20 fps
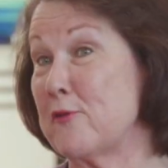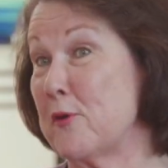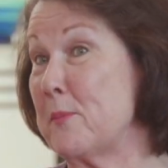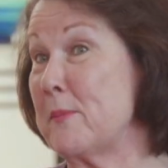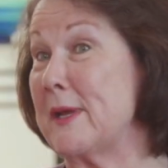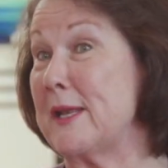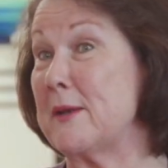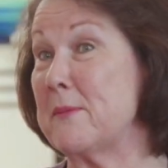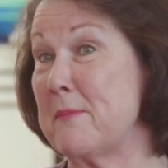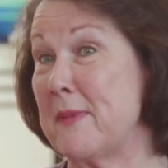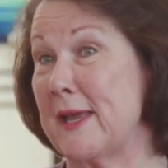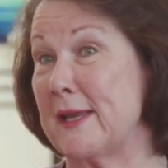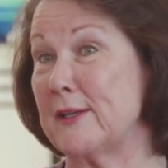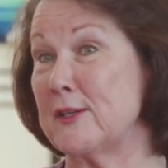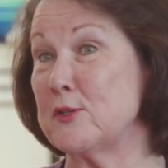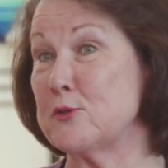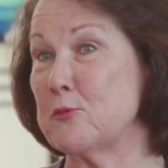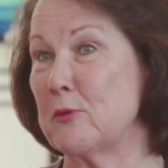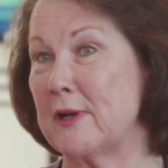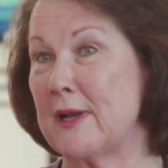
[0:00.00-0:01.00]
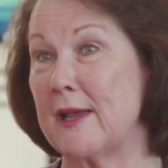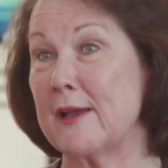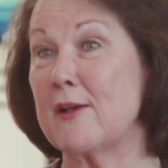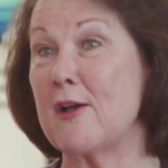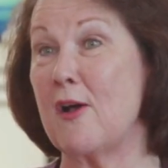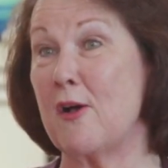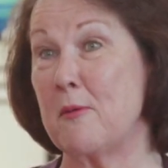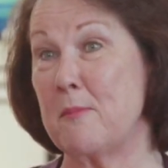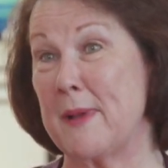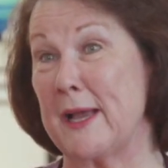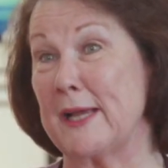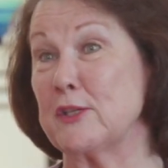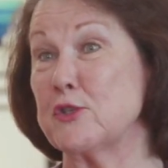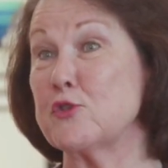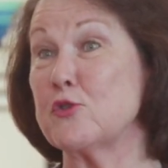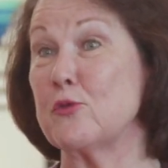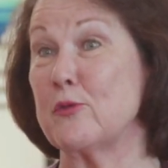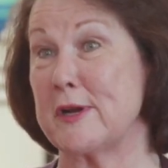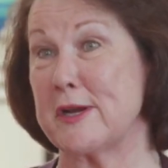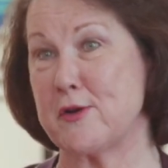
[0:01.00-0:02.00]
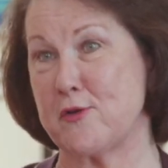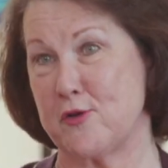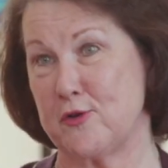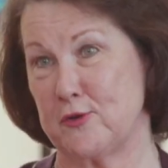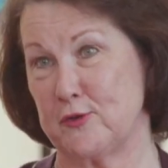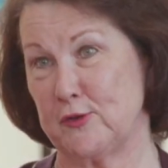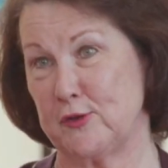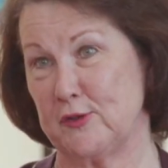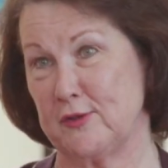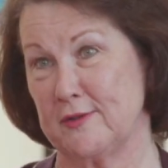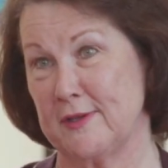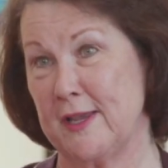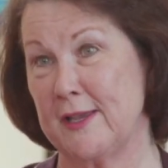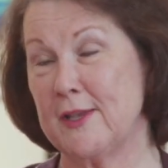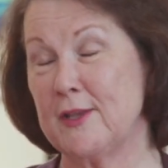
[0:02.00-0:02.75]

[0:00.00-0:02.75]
for me to manage what I call my triggers?